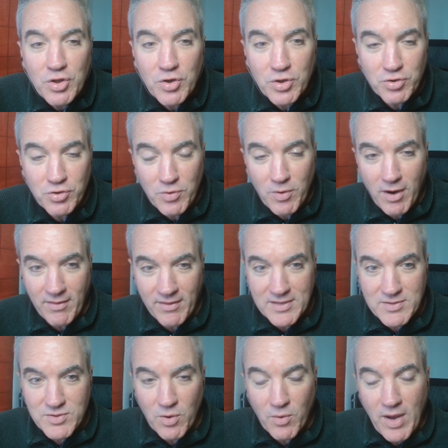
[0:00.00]
You could do all
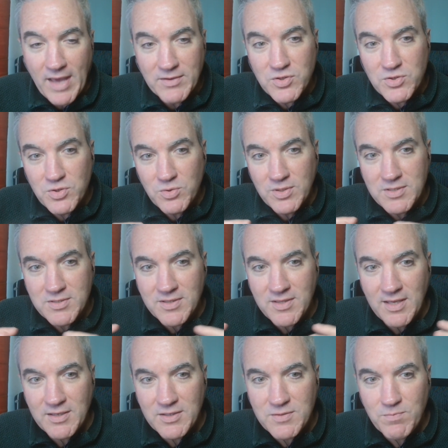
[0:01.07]
this. So as soon as
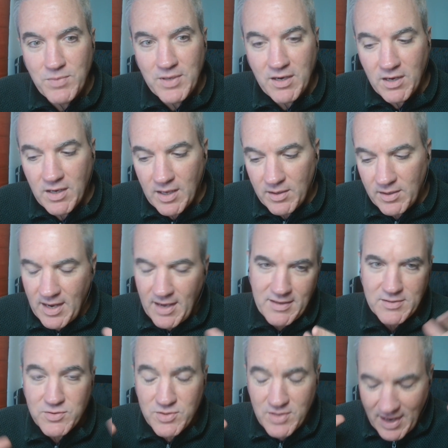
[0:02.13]
things
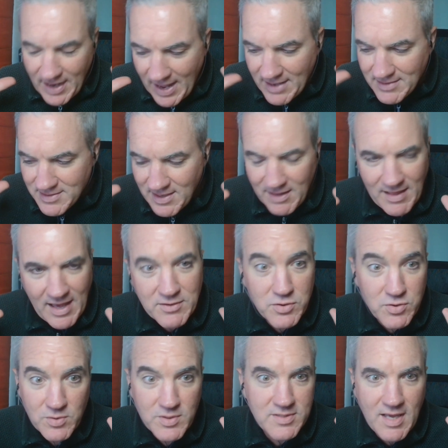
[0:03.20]
I hate saying that, as
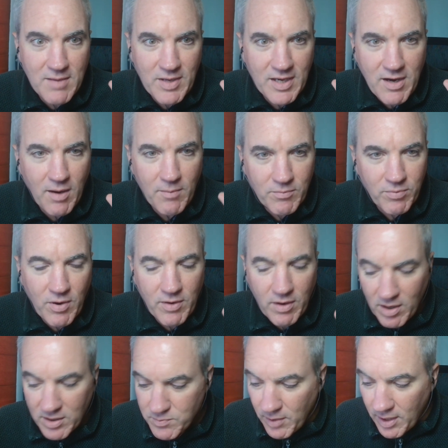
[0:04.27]
soon as they become
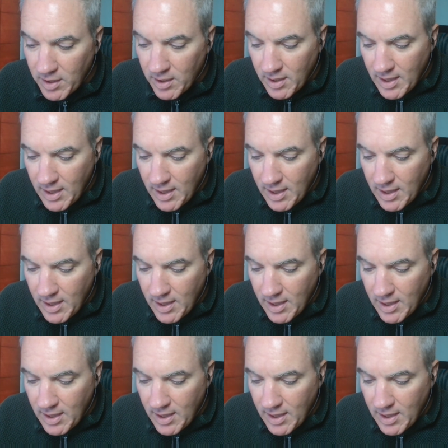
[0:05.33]
protocols, but